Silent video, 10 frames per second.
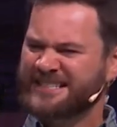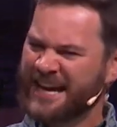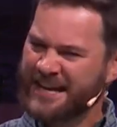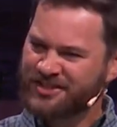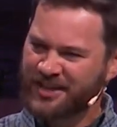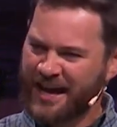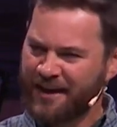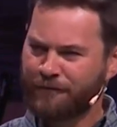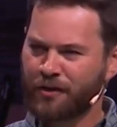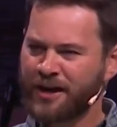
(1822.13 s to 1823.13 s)
Taste
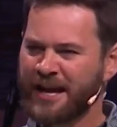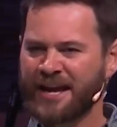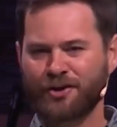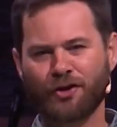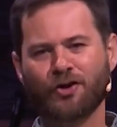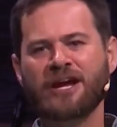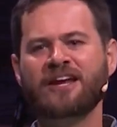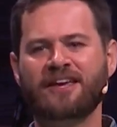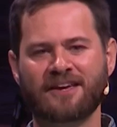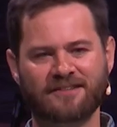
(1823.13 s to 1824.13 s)
every
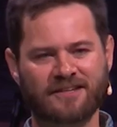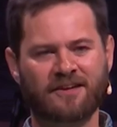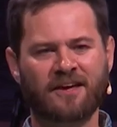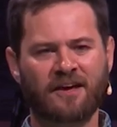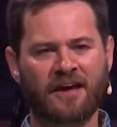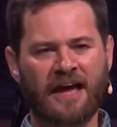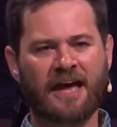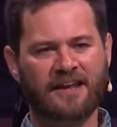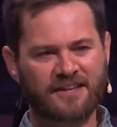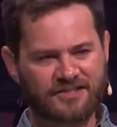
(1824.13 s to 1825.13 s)
ingredient
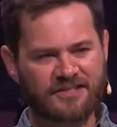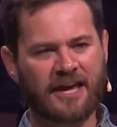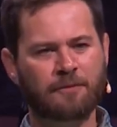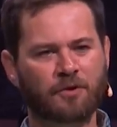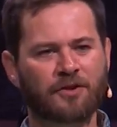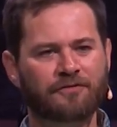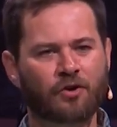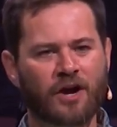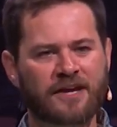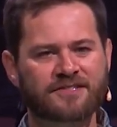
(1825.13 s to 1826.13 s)
at his table of
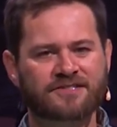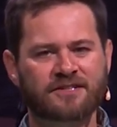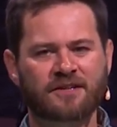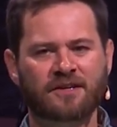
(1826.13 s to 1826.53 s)
grace.